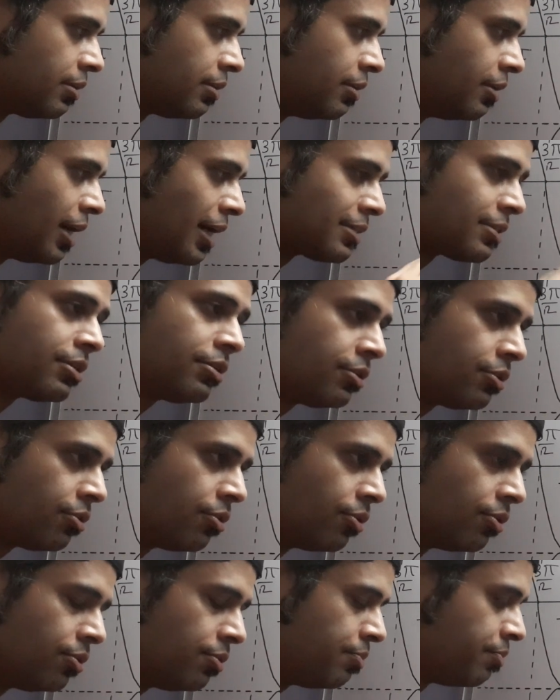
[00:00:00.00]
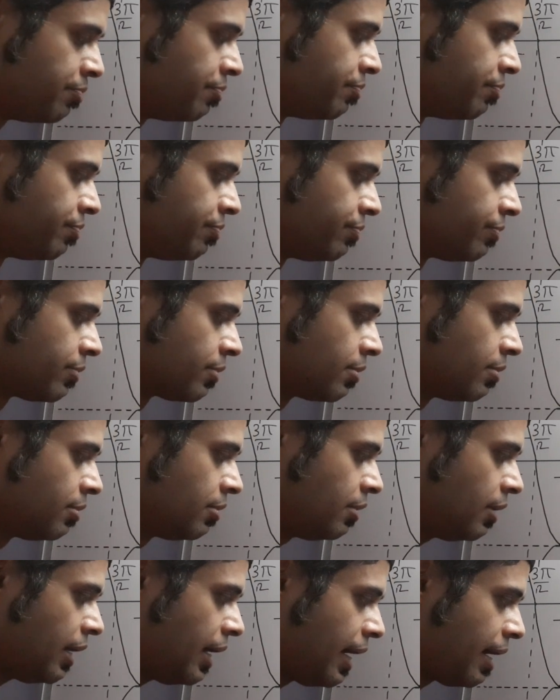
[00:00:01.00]
doesn't go
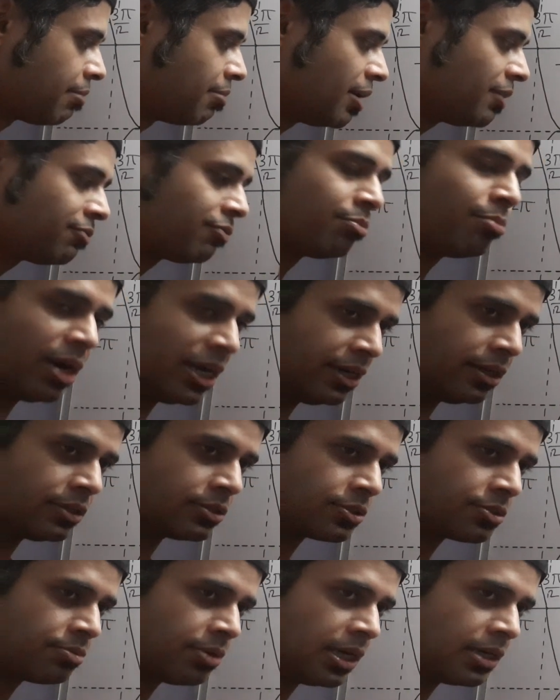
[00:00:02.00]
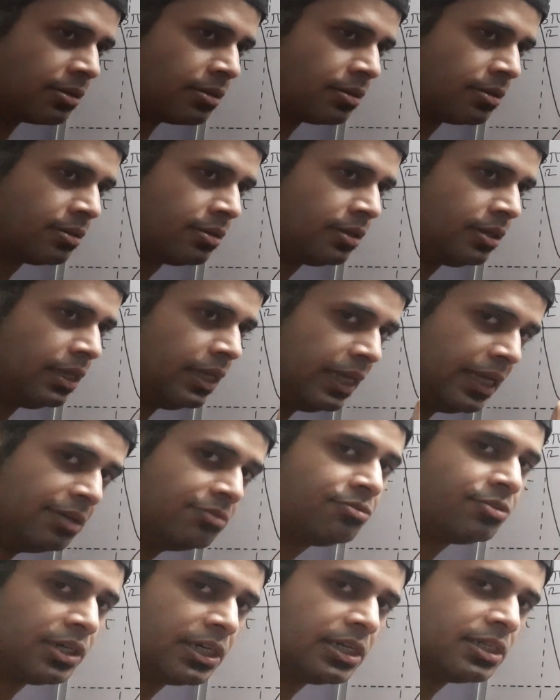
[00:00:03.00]
above minus 1
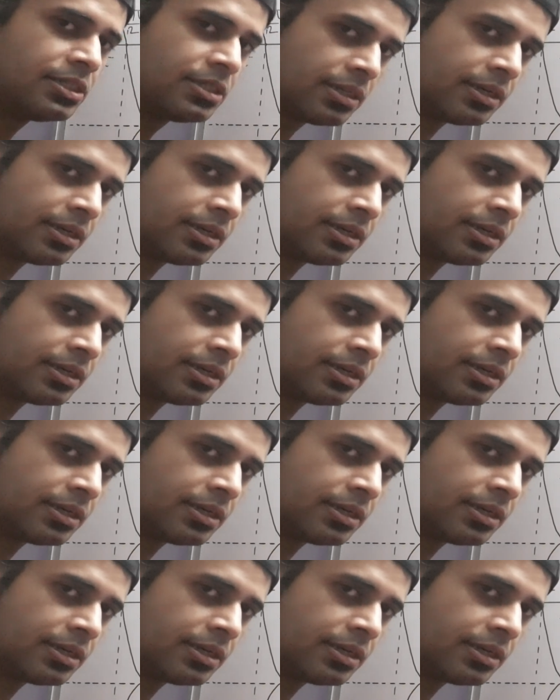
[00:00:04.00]
if it is